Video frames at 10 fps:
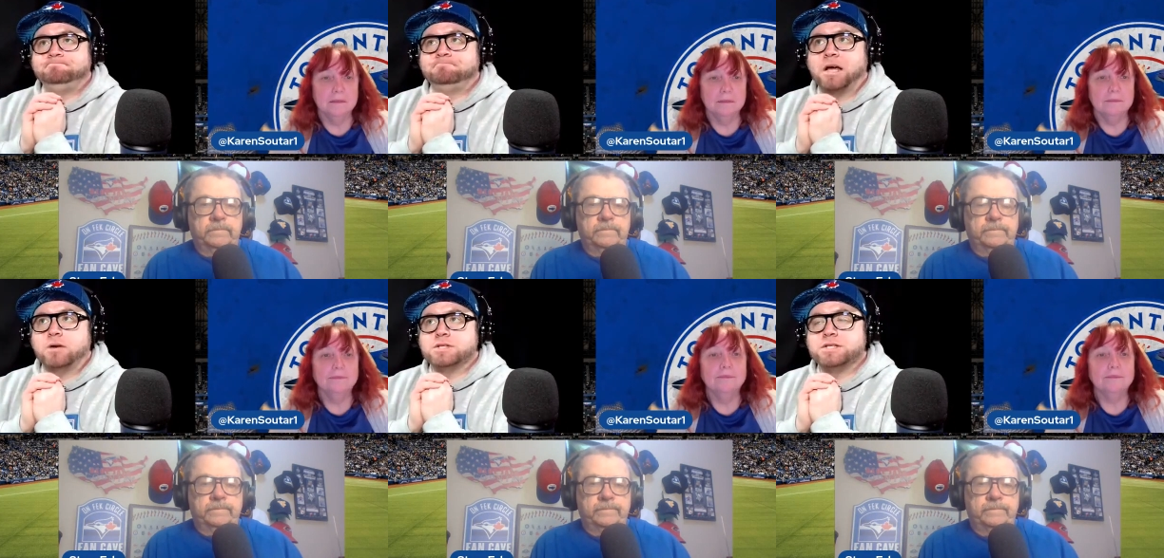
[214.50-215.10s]
Speaker 1: how
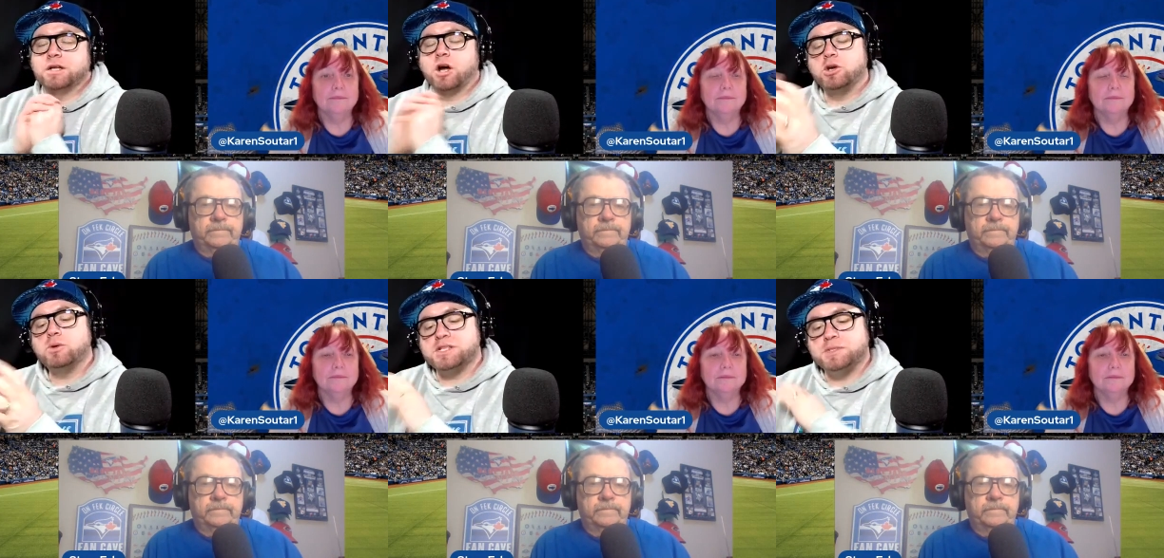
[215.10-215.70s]
do I say? That? Are
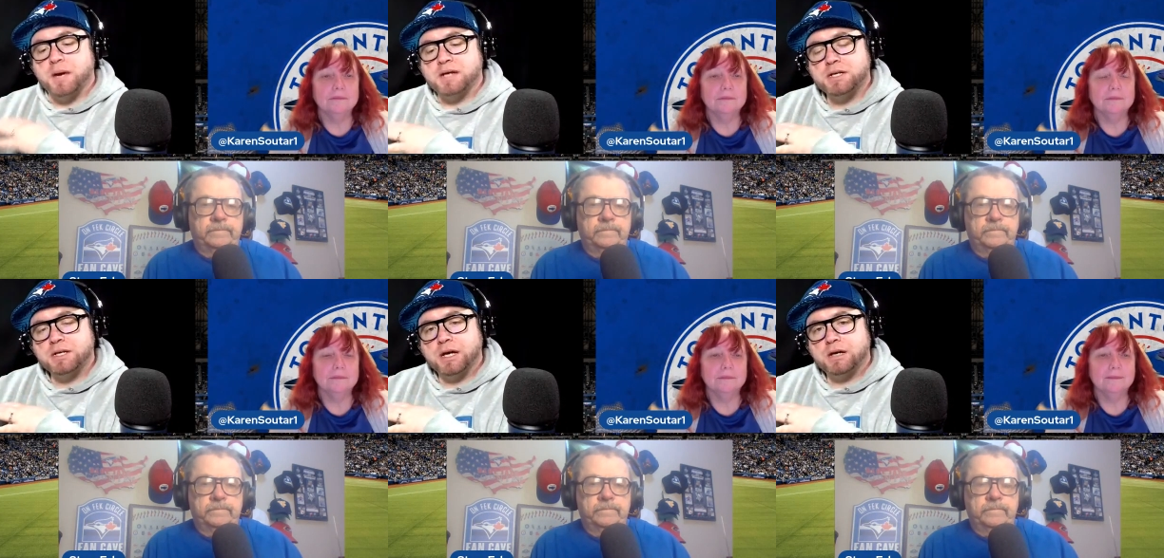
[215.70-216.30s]
you
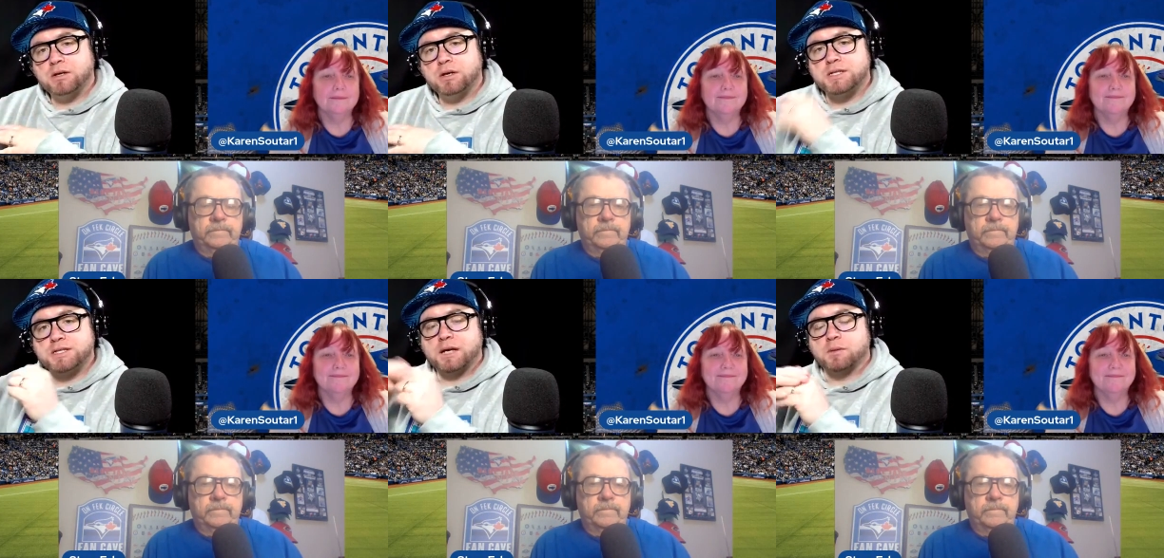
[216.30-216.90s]
expecting that? Is
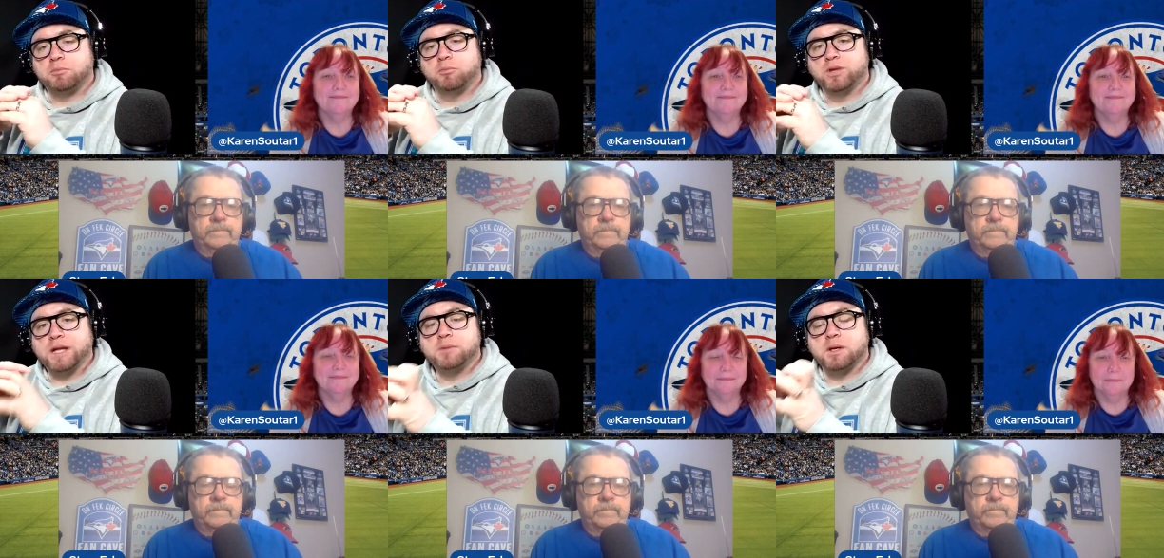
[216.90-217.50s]
that a would
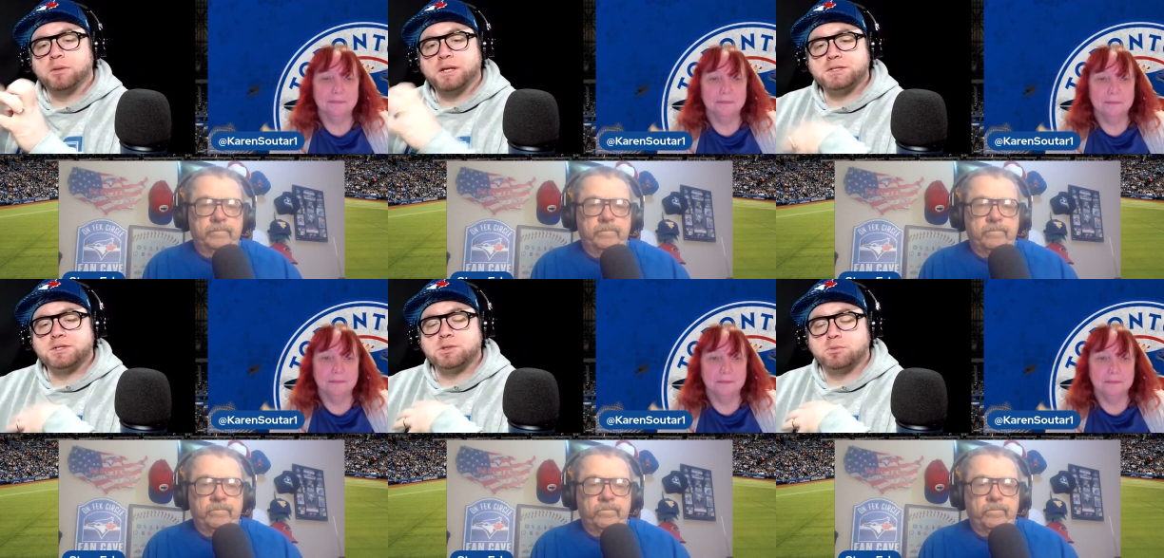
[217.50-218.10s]
that be a
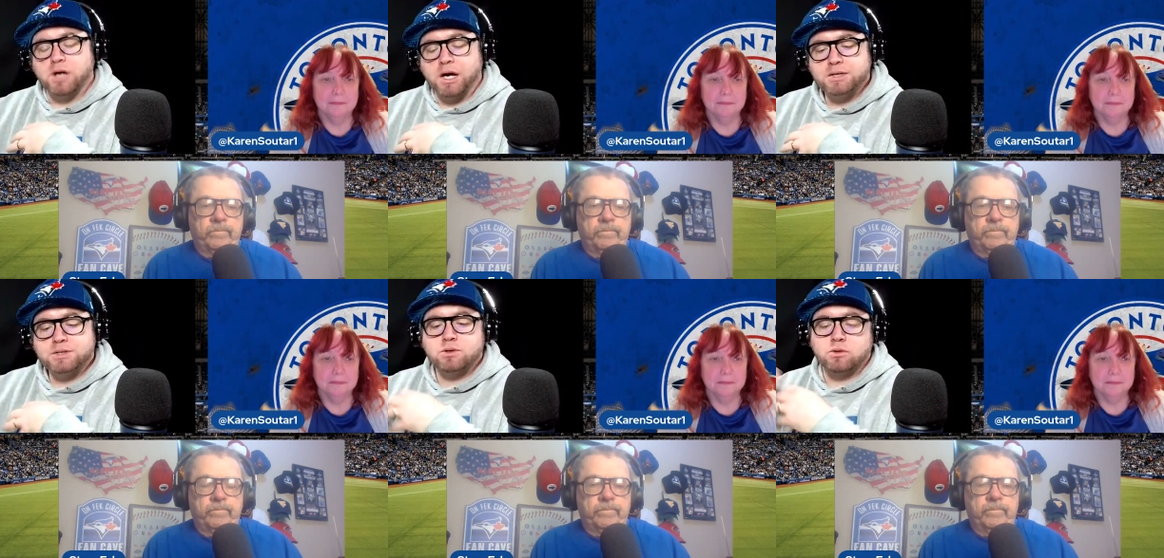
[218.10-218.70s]
pleasant
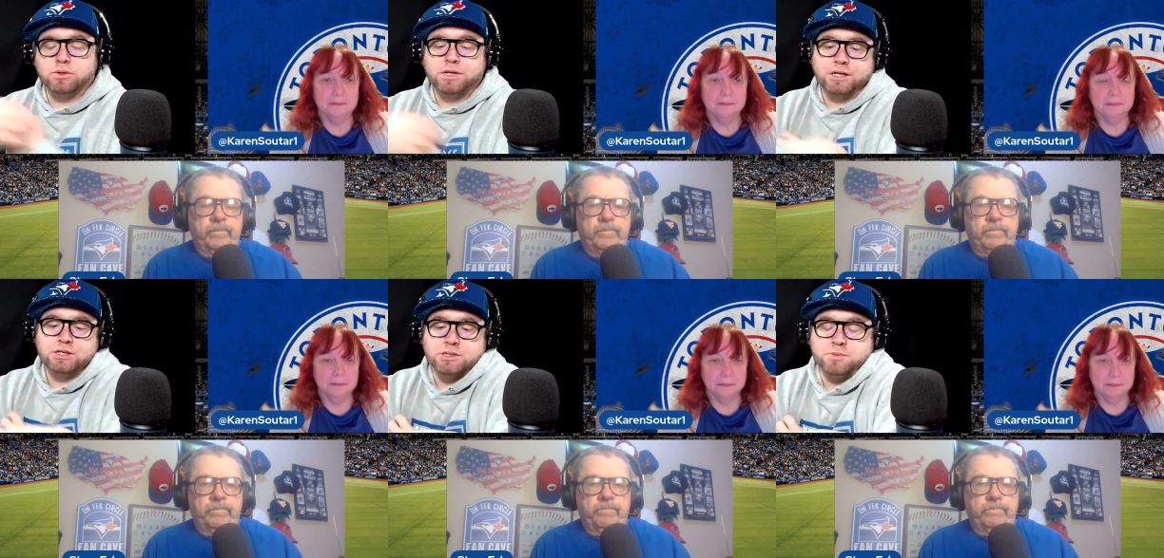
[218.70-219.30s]
surprise, or would that
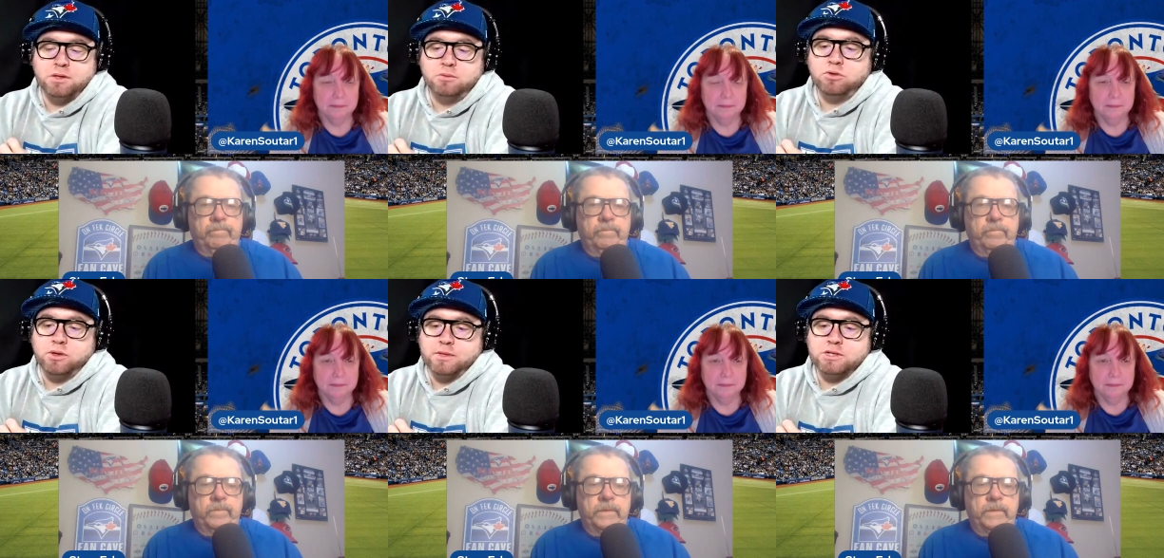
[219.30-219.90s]
just be
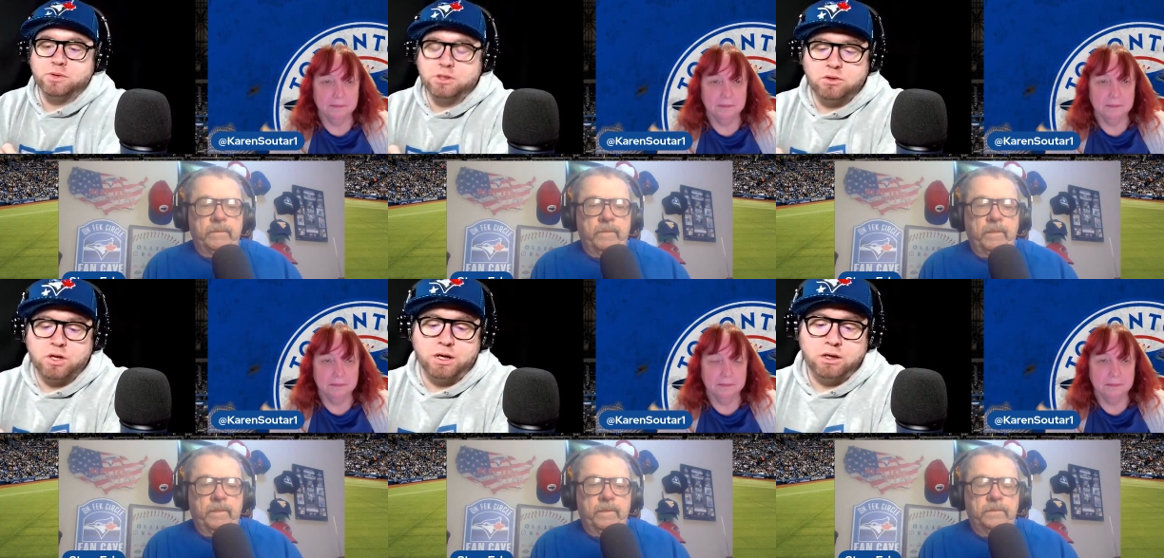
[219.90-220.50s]
pretty much what you
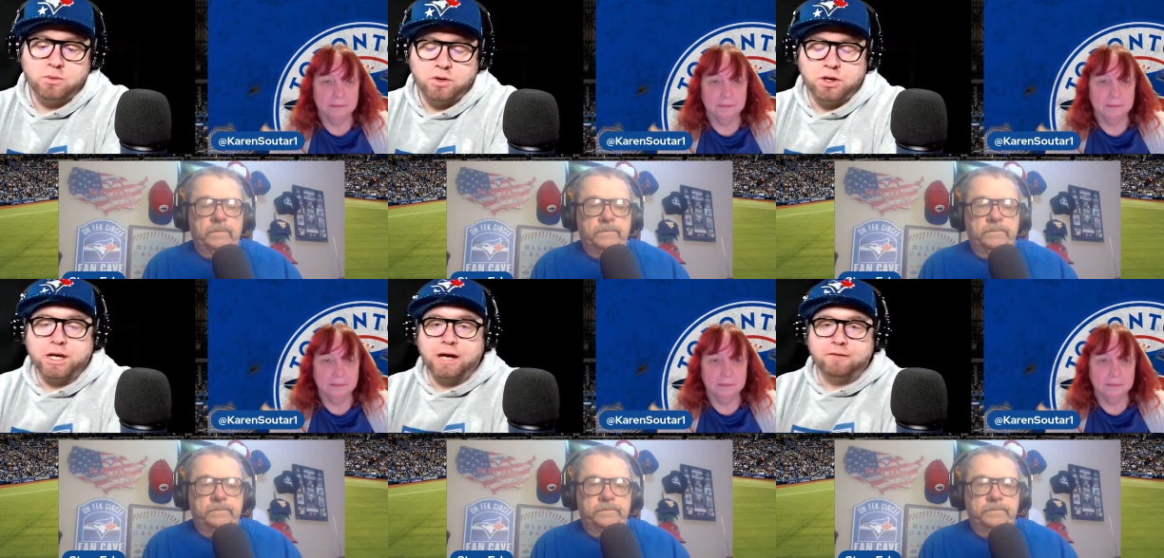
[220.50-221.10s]
thought you were going
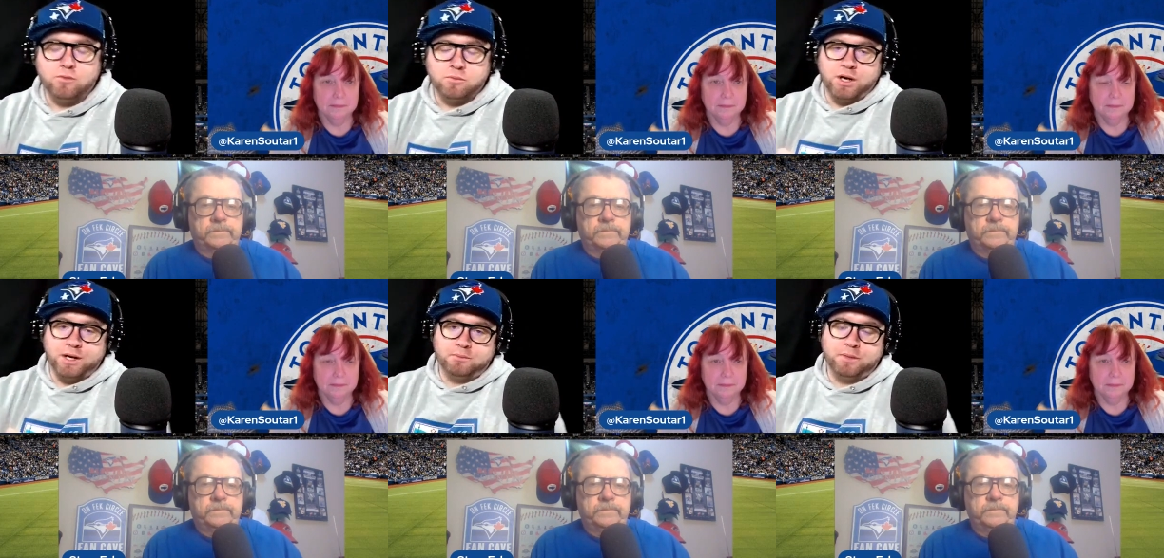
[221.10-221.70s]
to get from
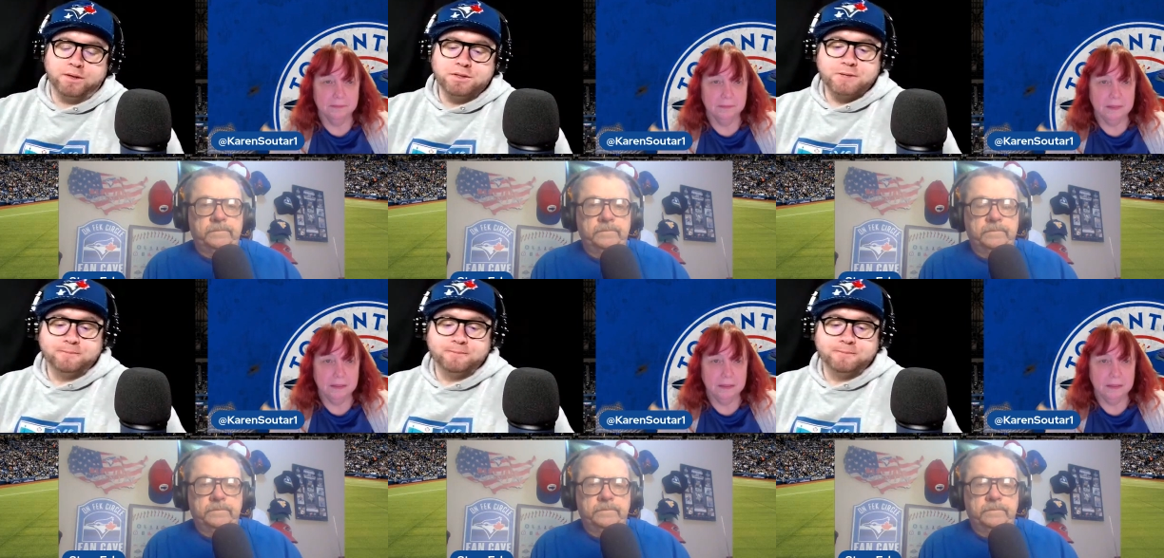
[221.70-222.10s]
Brandon Belt?